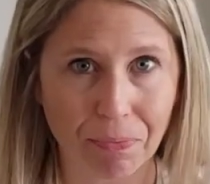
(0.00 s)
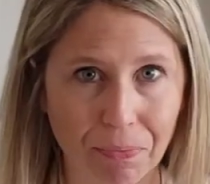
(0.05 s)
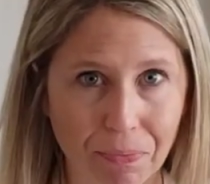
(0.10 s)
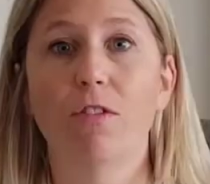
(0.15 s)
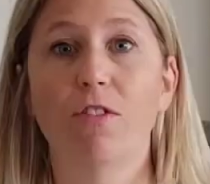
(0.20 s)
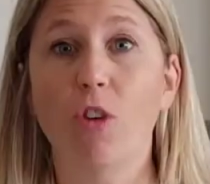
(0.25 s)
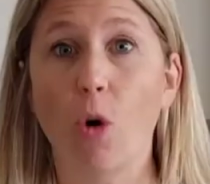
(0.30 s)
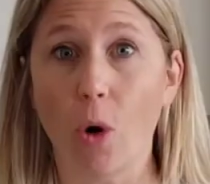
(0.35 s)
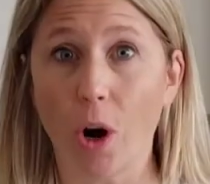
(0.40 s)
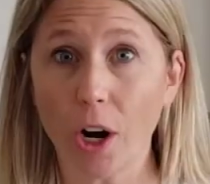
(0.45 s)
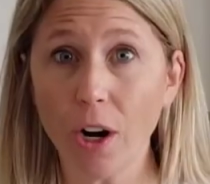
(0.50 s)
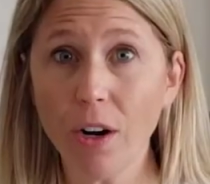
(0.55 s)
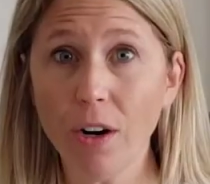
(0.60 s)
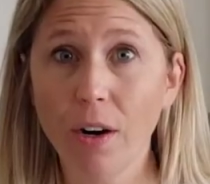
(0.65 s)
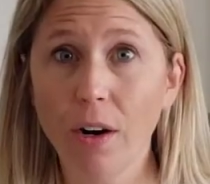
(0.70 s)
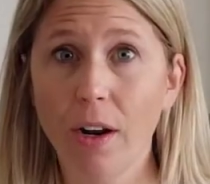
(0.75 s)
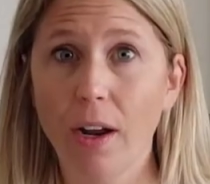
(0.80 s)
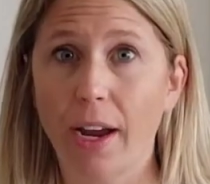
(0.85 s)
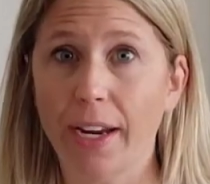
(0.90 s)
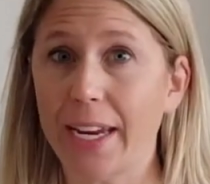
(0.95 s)
4,
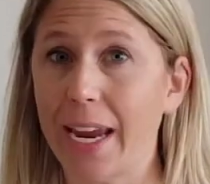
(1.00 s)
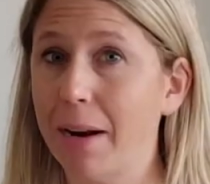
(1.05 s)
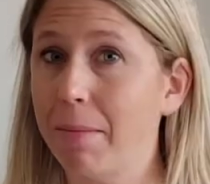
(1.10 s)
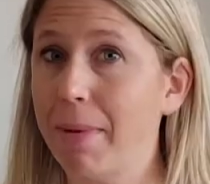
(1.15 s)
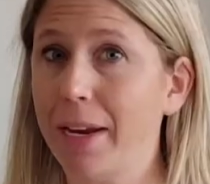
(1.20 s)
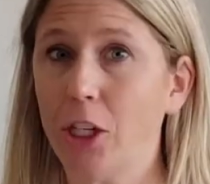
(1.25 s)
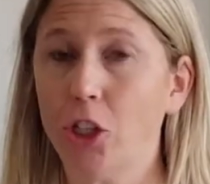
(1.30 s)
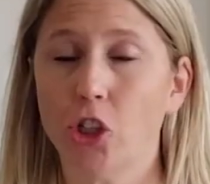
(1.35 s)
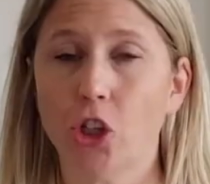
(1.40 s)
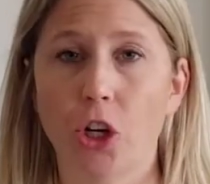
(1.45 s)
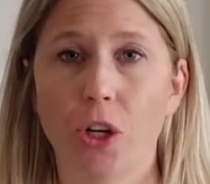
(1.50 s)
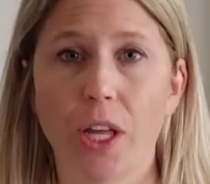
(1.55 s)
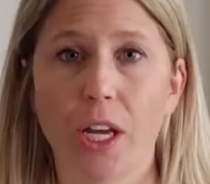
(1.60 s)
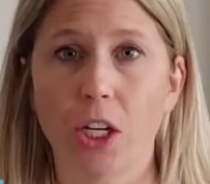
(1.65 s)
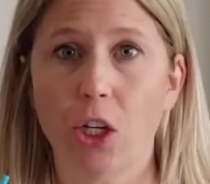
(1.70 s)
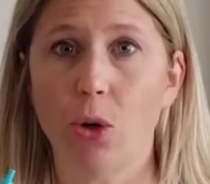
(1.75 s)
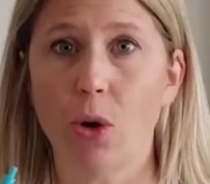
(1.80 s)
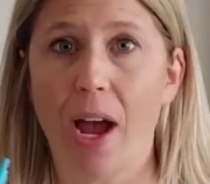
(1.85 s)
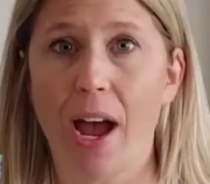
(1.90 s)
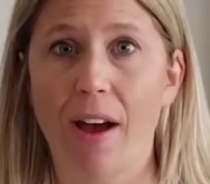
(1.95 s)
again, make sure that
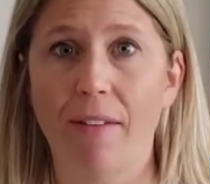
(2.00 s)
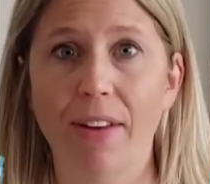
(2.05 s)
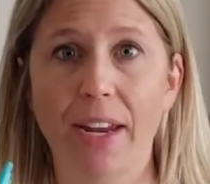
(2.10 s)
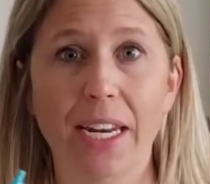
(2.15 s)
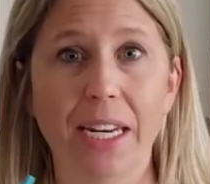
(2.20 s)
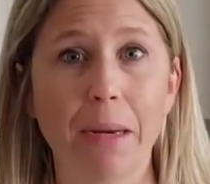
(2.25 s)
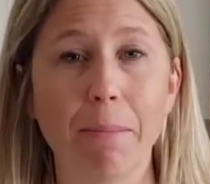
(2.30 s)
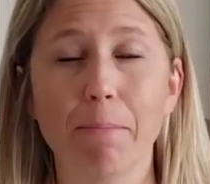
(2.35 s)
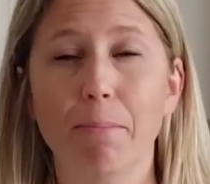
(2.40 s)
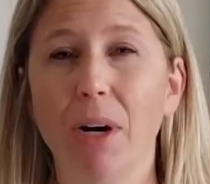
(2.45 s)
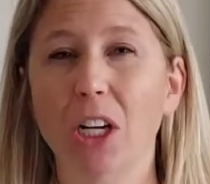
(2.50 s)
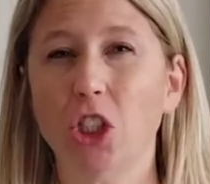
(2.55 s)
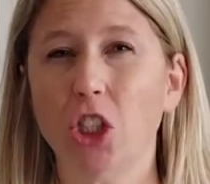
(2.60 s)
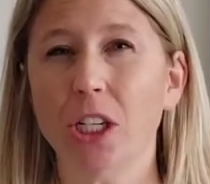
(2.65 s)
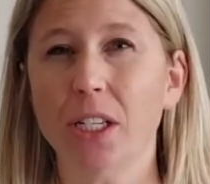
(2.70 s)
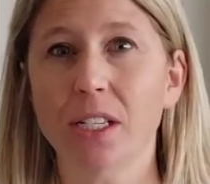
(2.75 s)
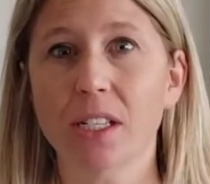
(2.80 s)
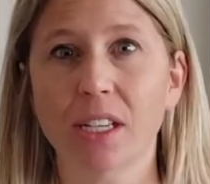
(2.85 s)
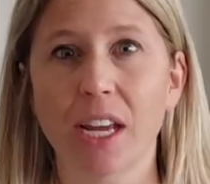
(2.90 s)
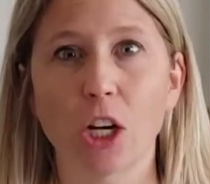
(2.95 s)
you have any
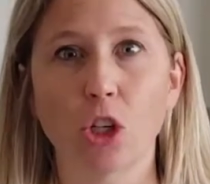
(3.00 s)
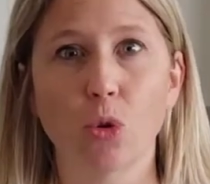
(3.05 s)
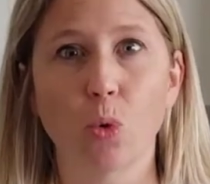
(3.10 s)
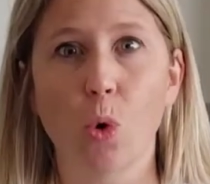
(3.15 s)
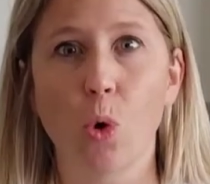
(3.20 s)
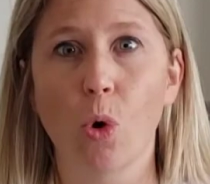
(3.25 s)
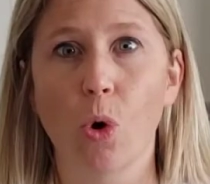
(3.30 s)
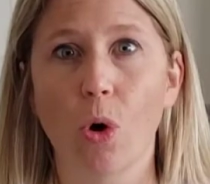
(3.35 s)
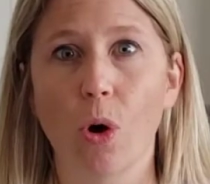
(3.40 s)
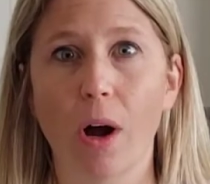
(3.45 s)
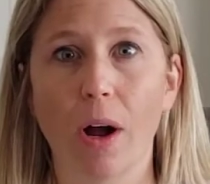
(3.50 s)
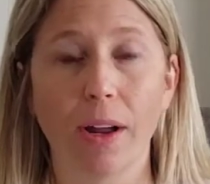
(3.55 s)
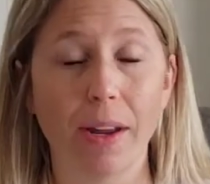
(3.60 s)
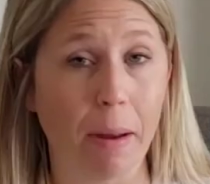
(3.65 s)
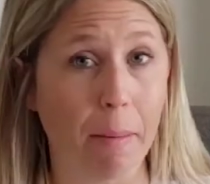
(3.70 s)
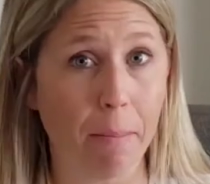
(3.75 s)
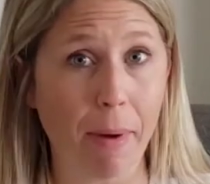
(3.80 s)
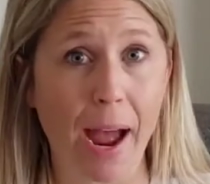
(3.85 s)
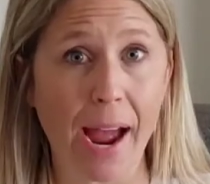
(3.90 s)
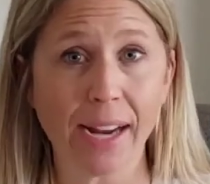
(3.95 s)
budget, schedule
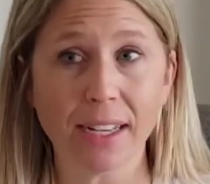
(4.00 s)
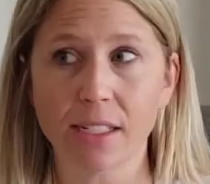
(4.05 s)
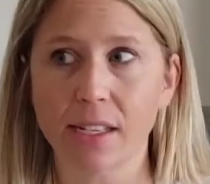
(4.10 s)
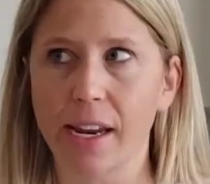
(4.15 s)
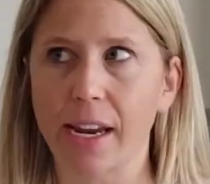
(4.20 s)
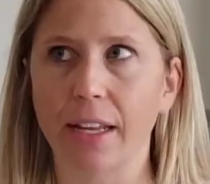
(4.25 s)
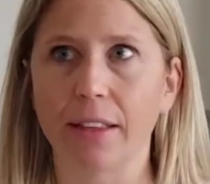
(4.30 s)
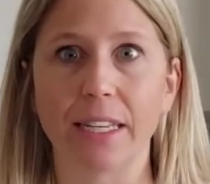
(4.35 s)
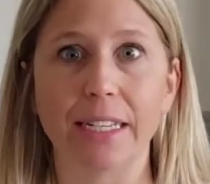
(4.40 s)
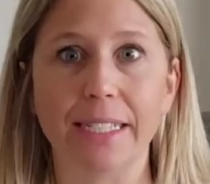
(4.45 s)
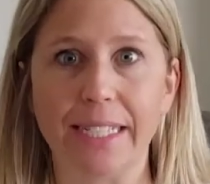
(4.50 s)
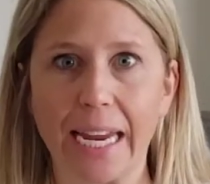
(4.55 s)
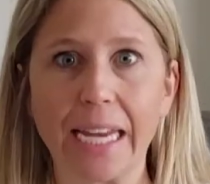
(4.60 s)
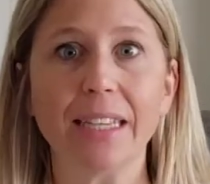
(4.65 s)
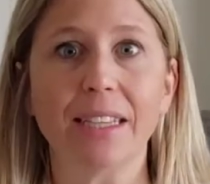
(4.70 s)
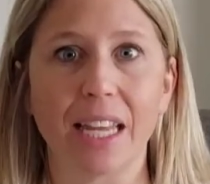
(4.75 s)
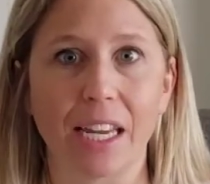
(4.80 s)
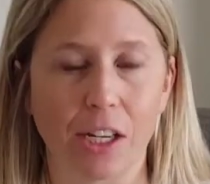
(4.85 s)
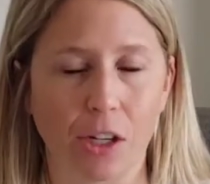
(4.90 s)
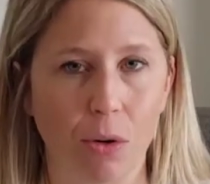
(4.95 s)
impacts and the
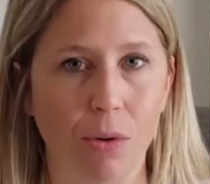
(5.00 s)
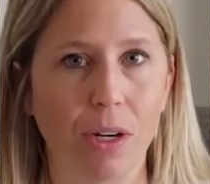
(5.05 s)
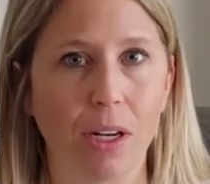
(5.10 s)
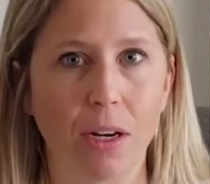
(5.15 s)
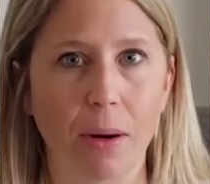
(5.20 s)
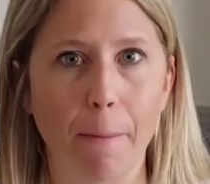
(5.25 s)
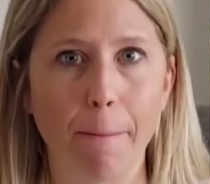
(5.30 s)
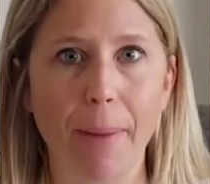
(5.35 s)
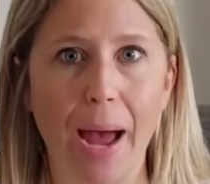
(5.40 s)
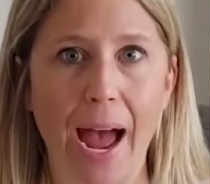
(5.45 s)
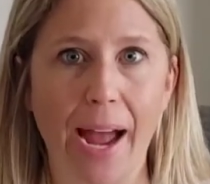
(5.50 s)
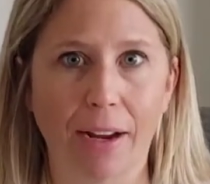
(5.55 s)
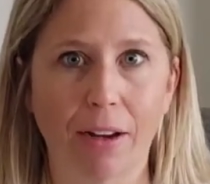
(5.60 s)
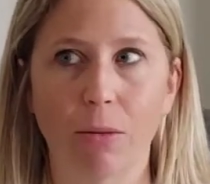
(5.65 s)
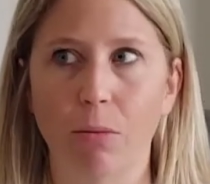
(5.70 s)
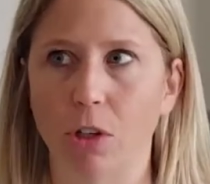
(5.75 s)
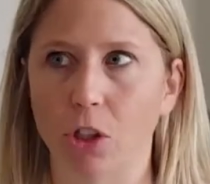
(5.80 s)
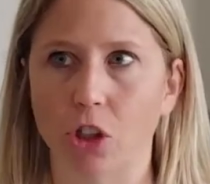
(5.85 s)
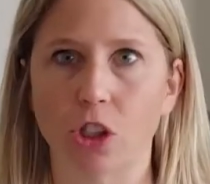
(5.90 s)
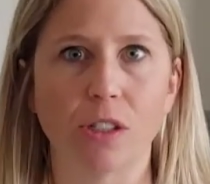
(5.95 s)
date that you need it back,
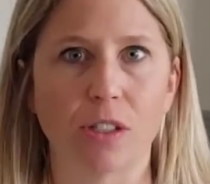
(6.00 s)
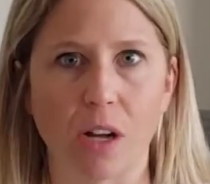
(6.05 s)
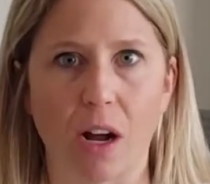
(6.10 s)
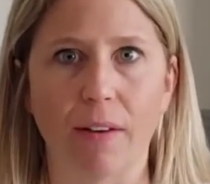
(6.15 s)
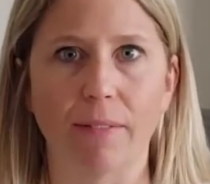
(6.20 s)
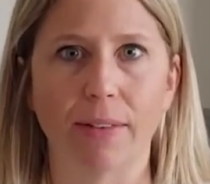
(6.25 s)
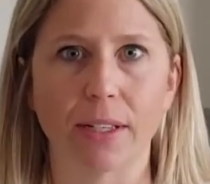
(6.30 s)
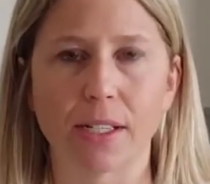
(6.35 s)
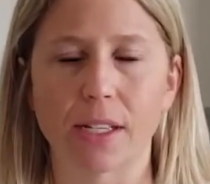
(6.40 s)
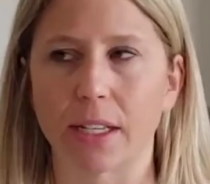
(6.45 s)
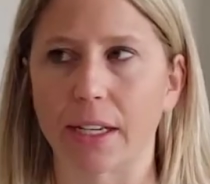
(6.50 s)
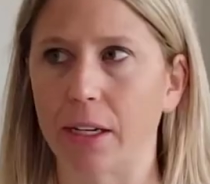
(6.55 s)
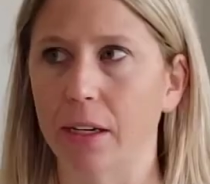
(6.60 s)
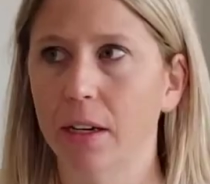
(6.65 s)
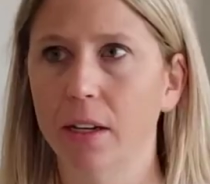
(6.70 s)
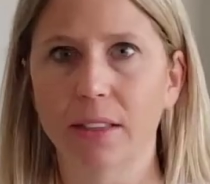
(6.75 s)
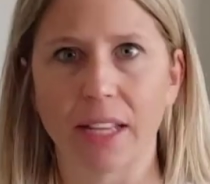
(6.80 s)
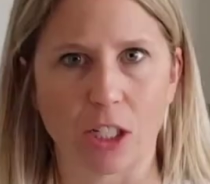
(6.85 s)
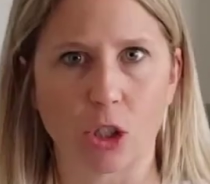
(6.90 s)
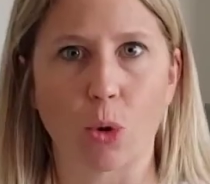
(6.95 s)
which is obviously,
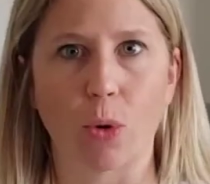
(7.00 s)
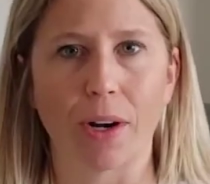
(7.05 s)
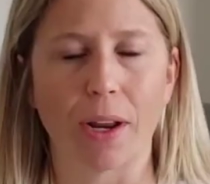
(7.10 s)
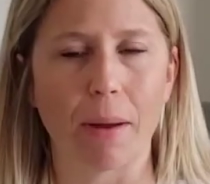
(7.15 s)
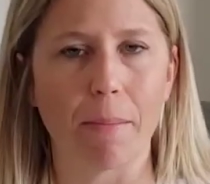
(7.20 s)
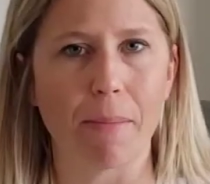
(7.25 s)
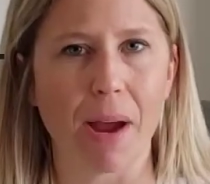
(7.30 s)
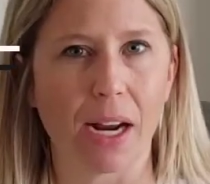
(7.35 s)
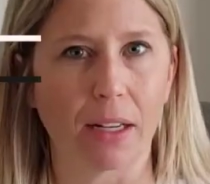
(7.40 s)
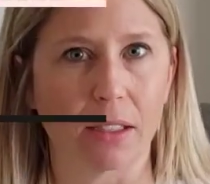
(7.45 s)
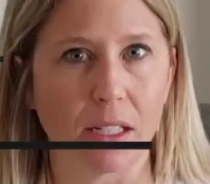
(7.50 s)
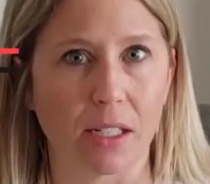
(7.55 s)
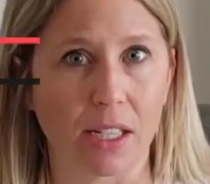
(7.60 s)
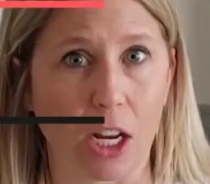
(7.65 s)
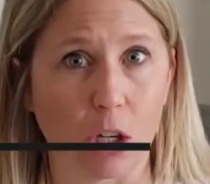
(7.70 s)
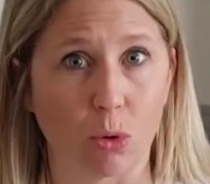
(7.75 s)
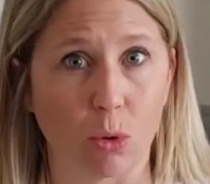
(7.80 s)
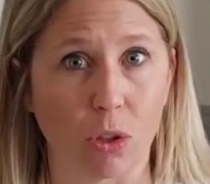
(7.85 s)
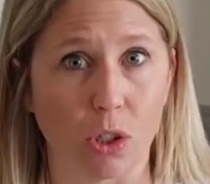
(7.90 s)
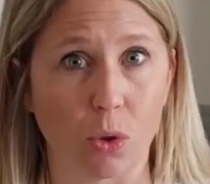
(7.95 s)
that's going to impact the
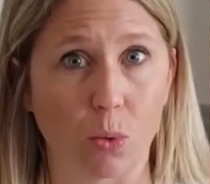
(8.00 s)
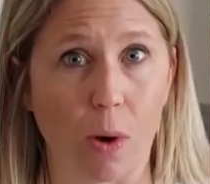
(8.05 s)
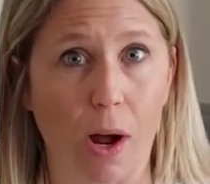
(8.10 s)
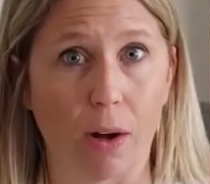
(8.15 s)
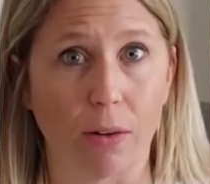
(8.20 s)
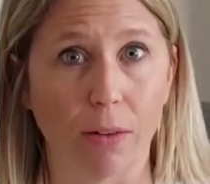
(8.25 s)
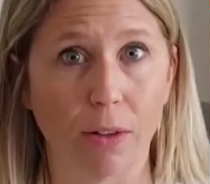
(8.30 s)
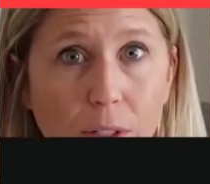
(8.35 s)
schedule as well.